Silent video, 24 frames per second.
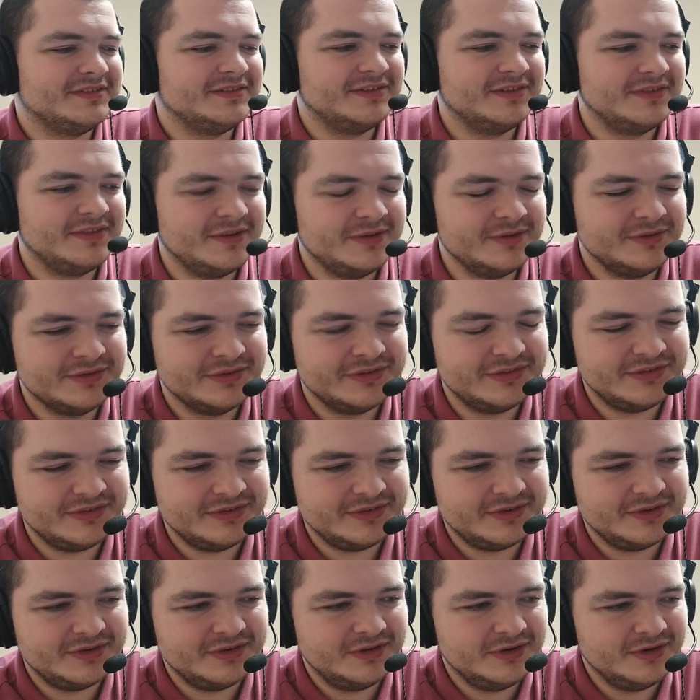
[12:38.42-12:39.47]

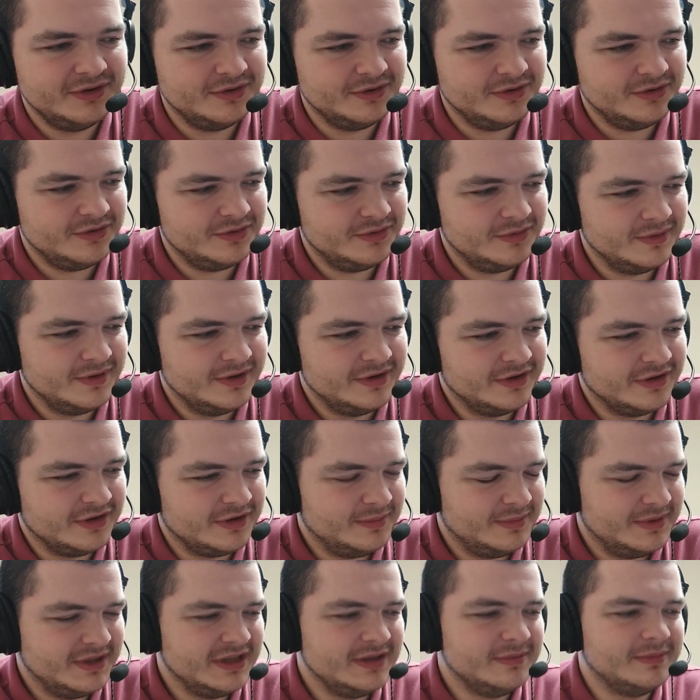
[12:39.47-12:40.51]
those
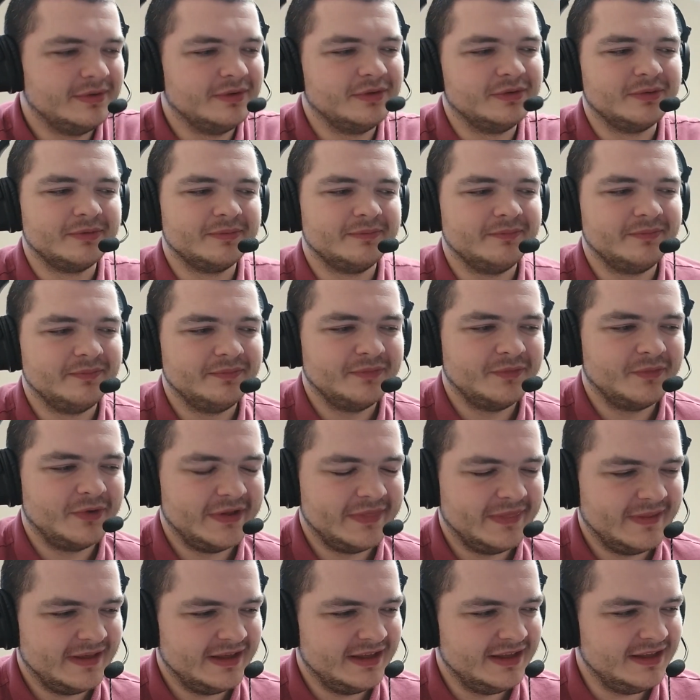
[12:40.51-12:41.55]
clockwork people,
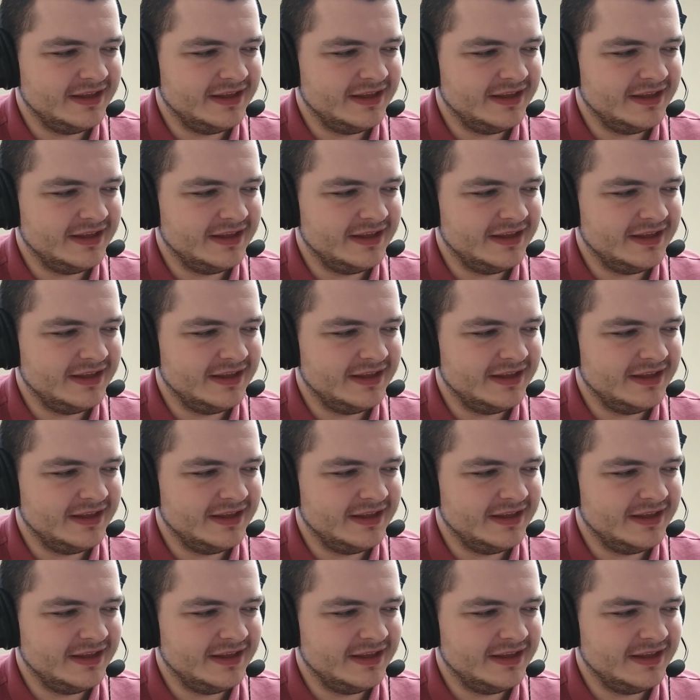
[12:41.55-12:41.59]
when